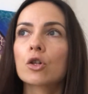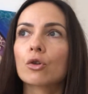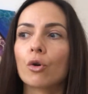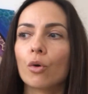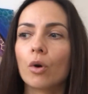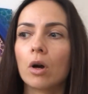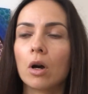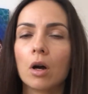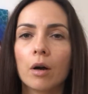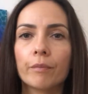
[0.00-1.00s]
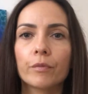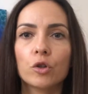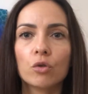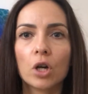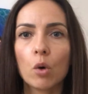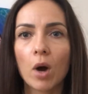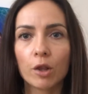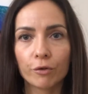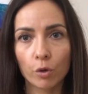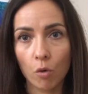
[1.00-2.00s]
So during
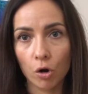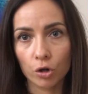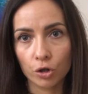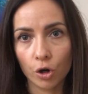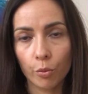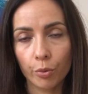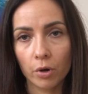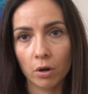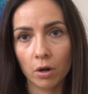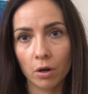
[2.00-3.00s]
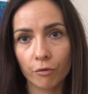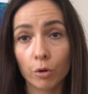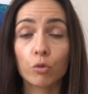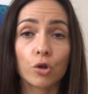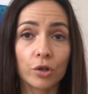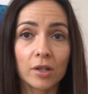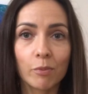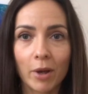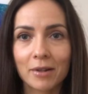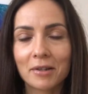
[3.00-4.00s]
one of the workshop from Joe
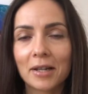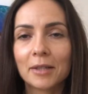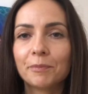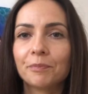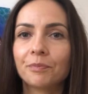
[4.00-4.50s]
Dispenza,